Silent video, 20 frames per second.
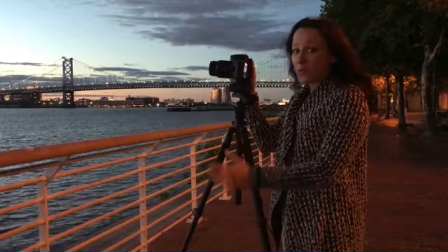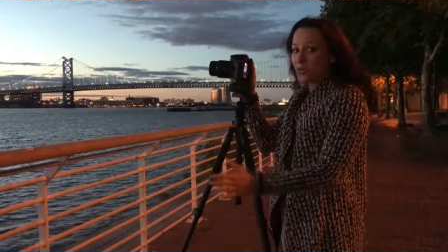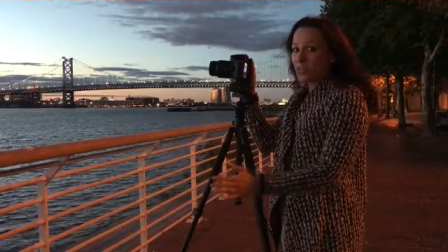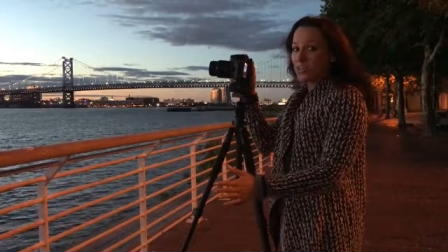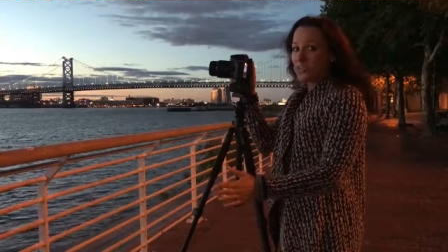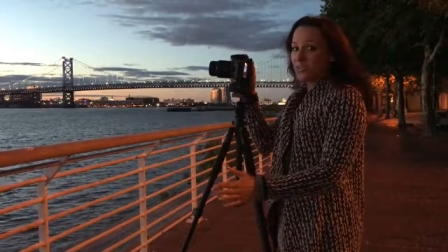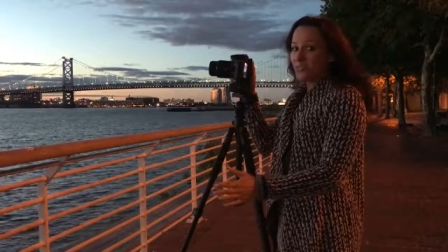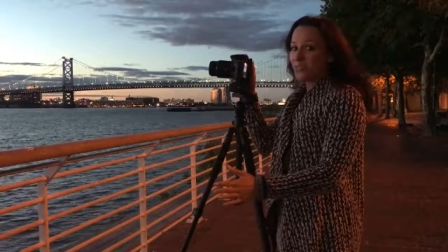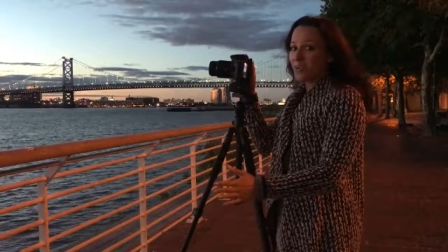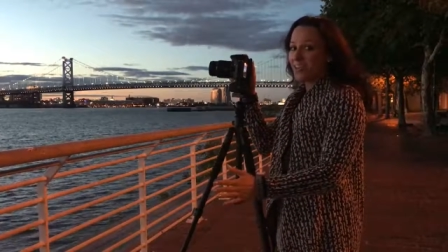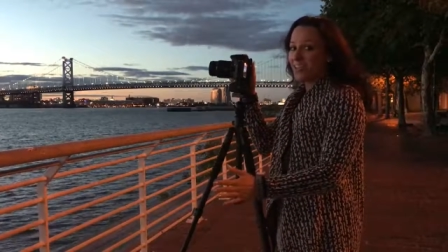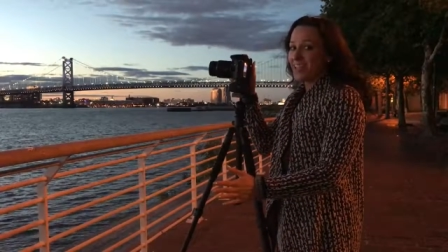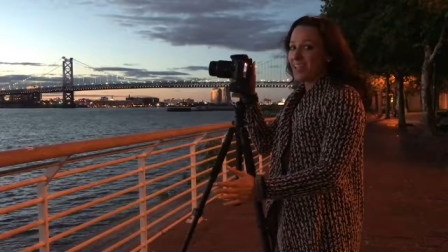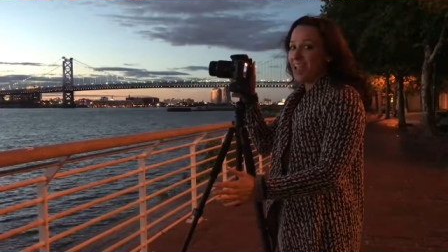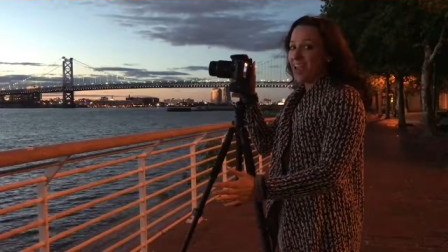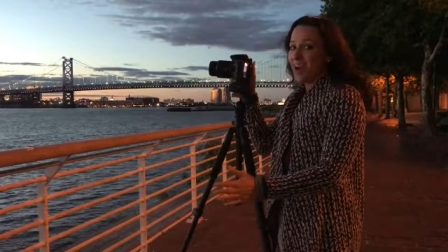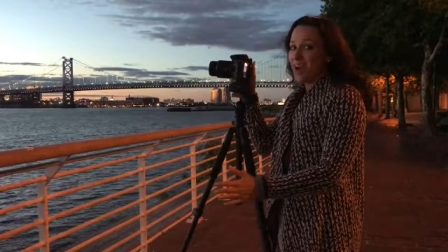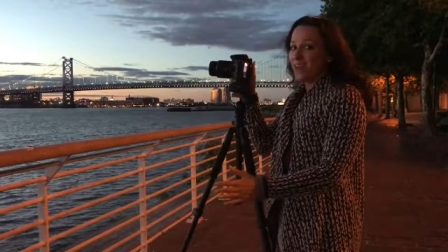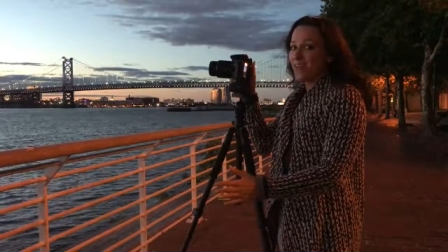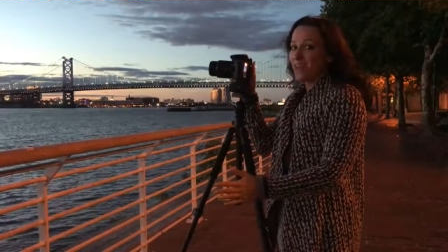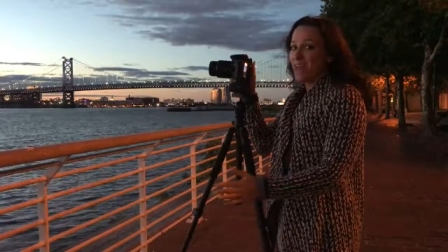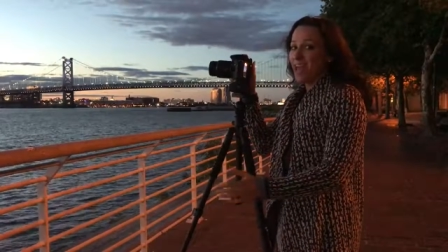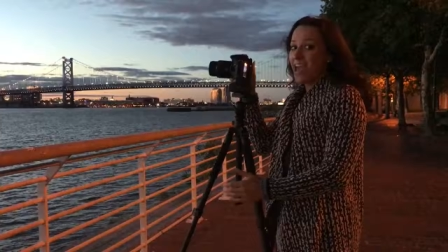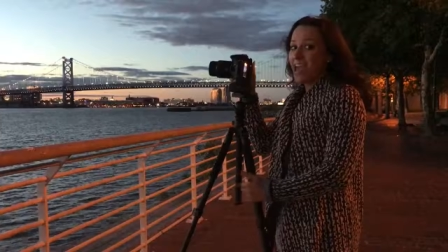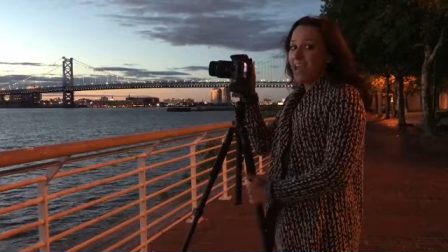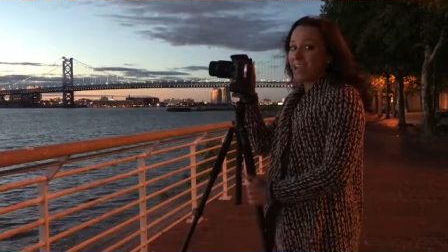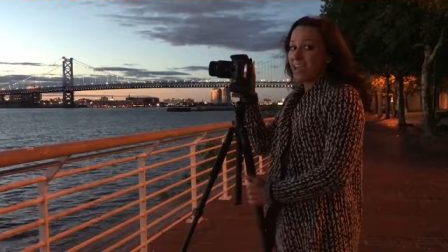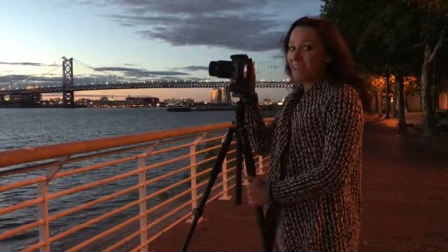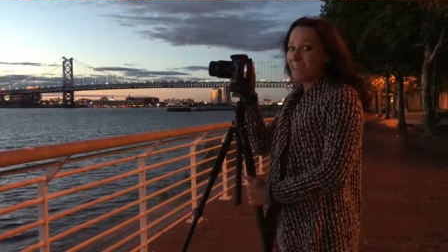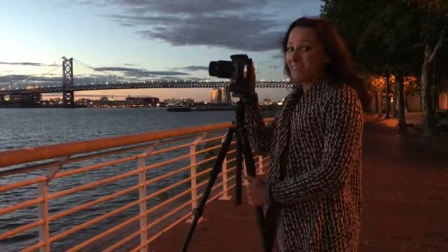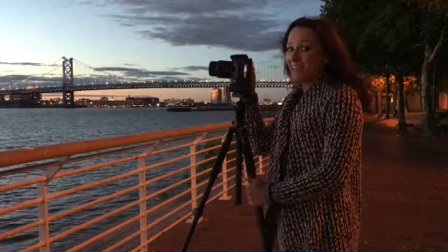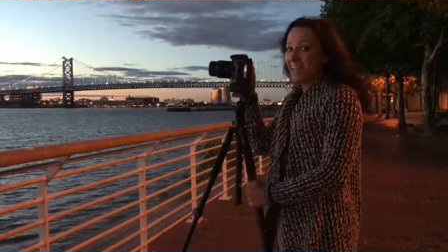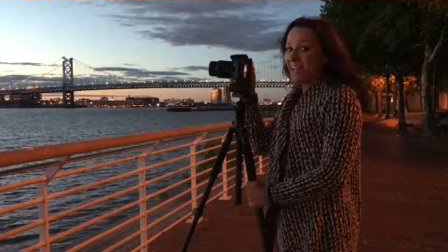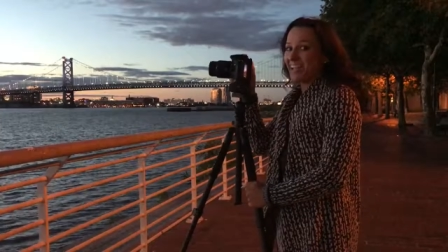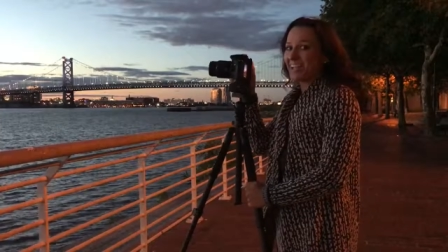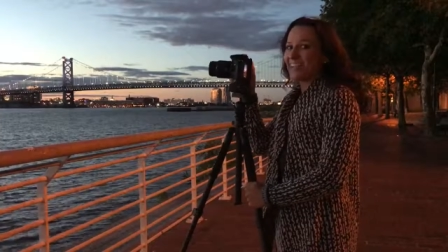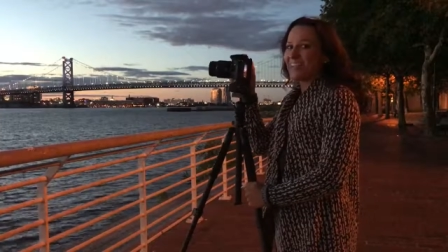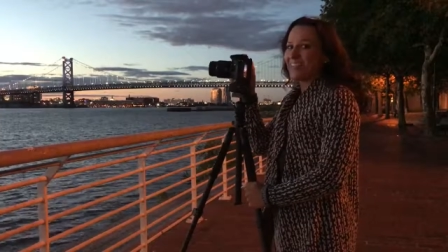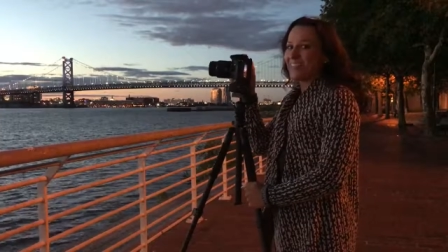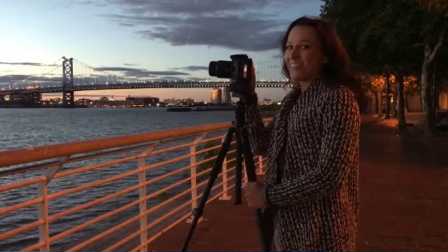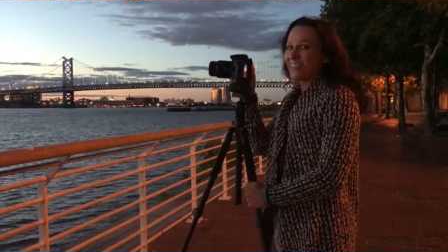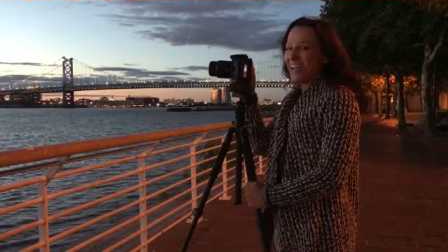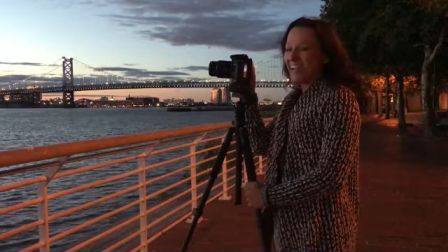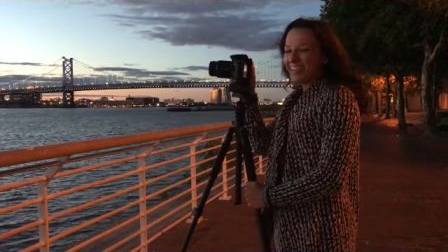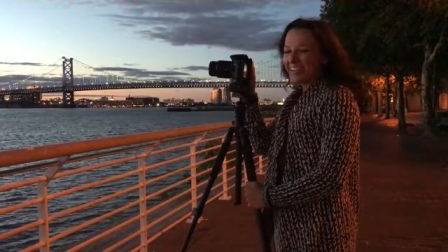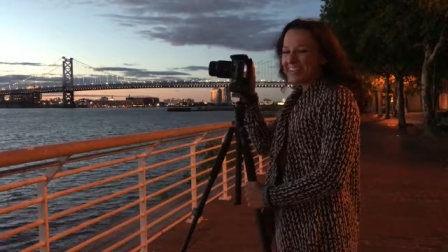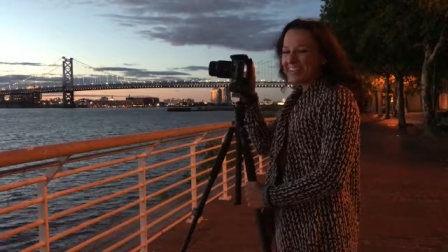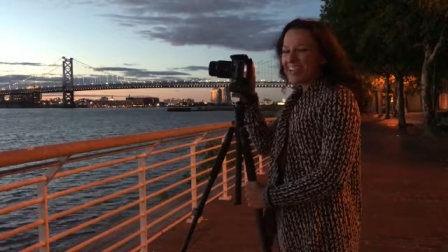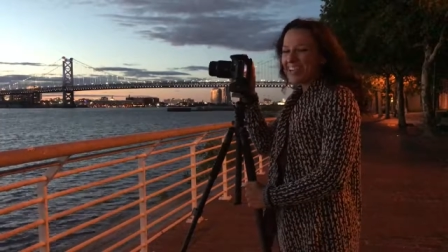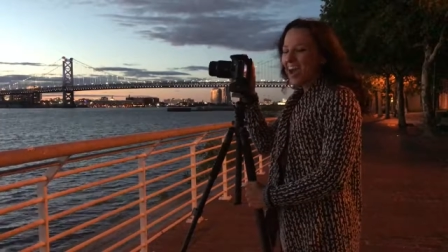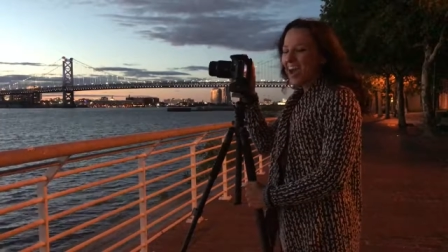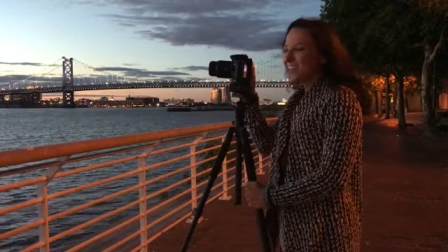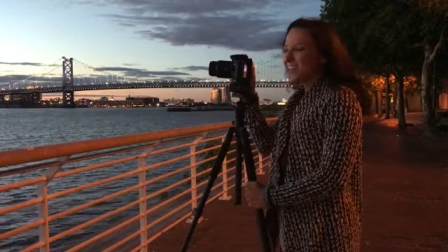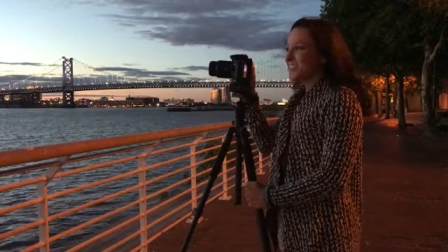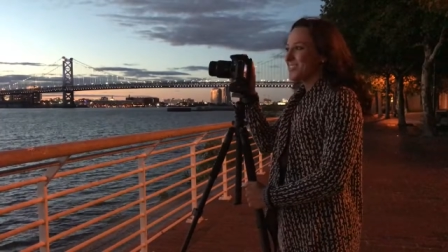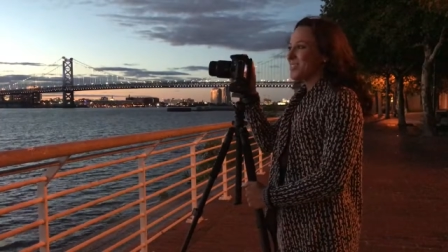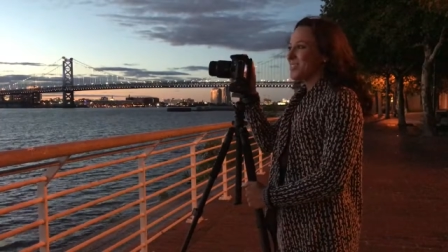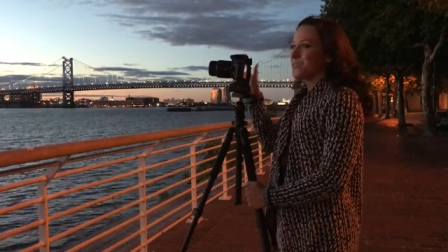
gorgeous right now and I'm getting great shots.